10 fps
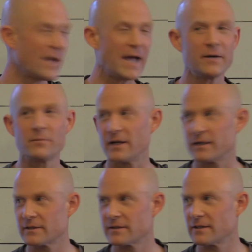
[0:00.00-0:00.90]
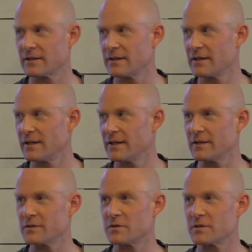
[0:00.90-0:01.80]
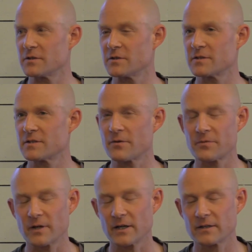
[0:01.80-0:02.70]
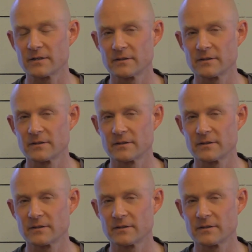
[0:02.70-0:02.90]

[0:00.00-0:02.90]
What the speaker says: pay with, is suffering.